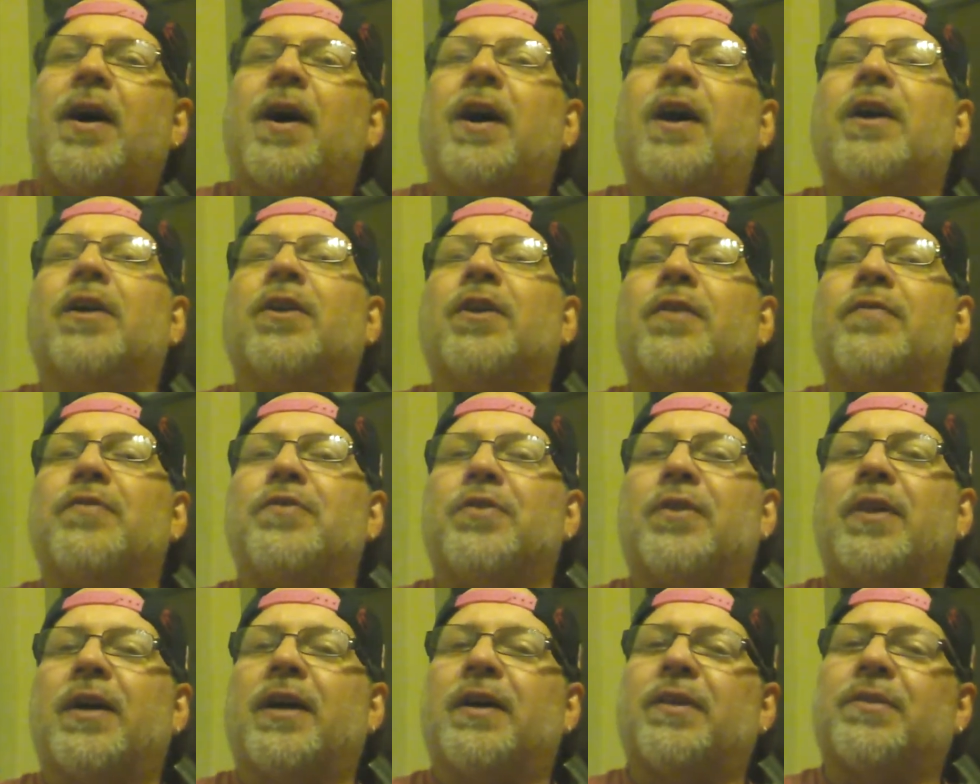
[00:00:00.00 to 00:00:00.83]
I love
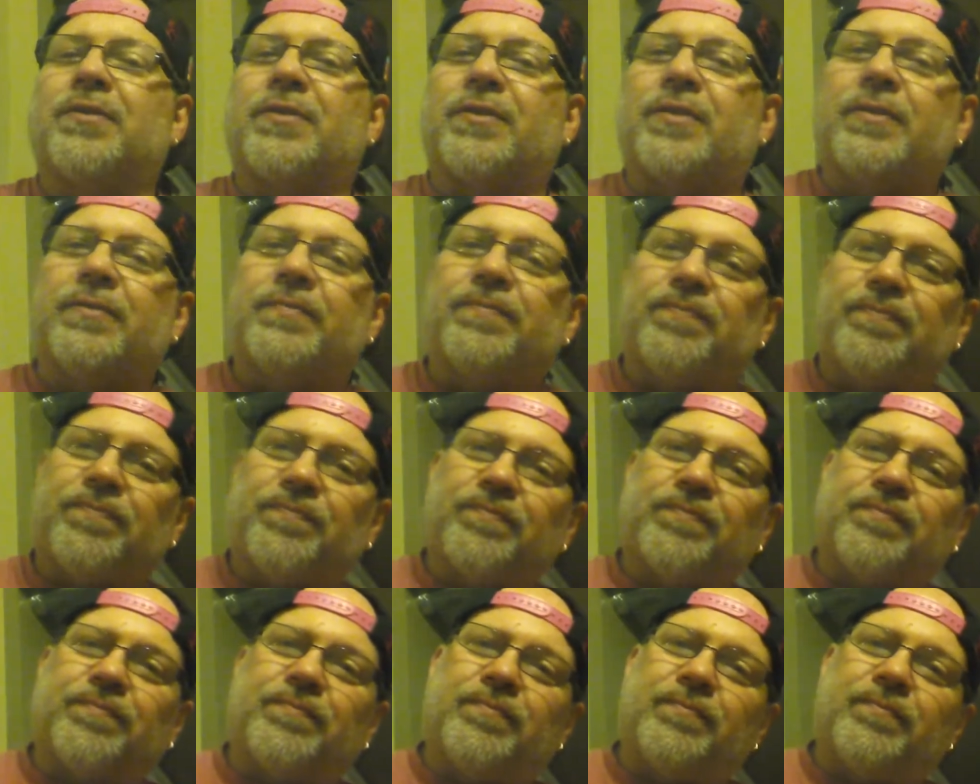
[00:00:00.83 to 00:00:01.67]
you gals.
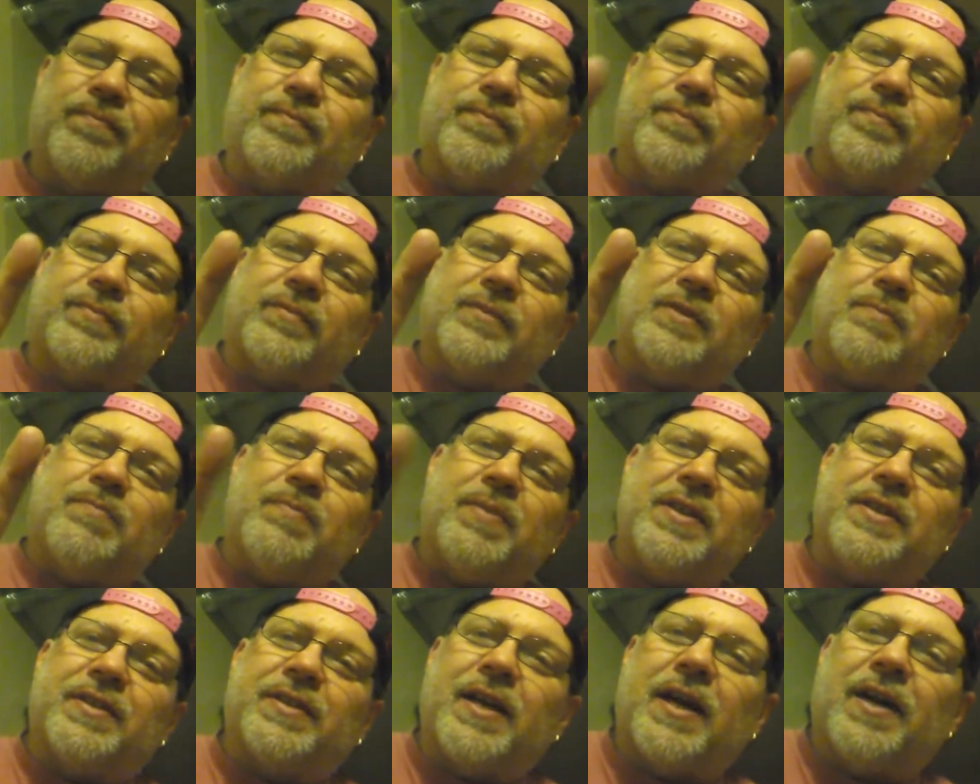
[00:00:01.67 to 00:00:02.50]

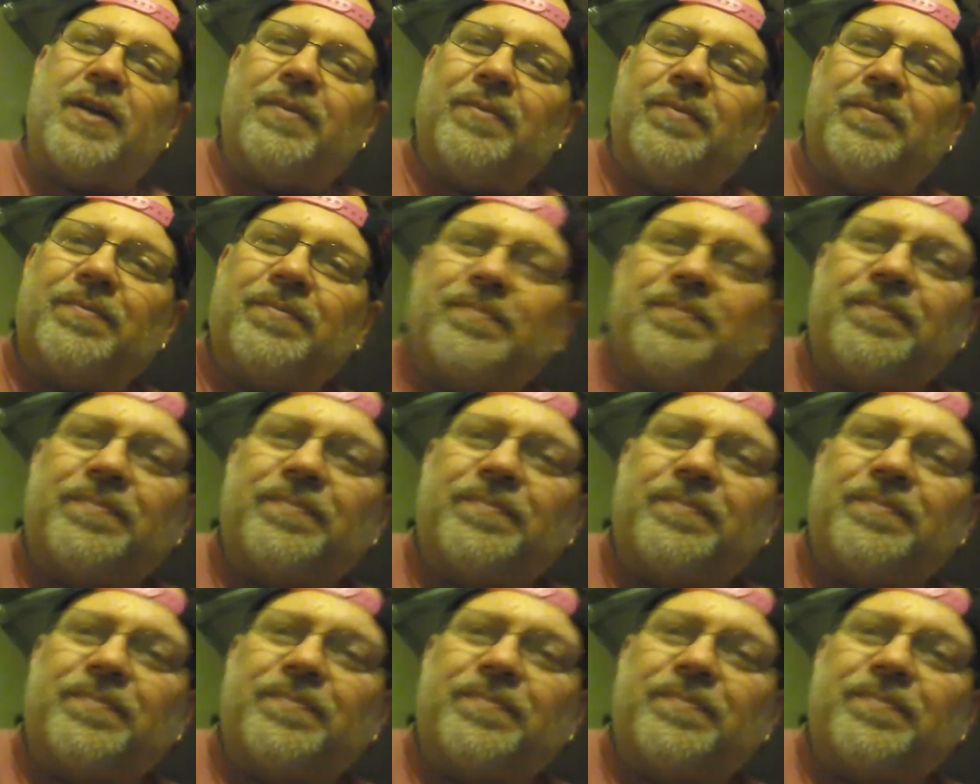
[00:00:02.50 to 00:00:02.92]
Peace out.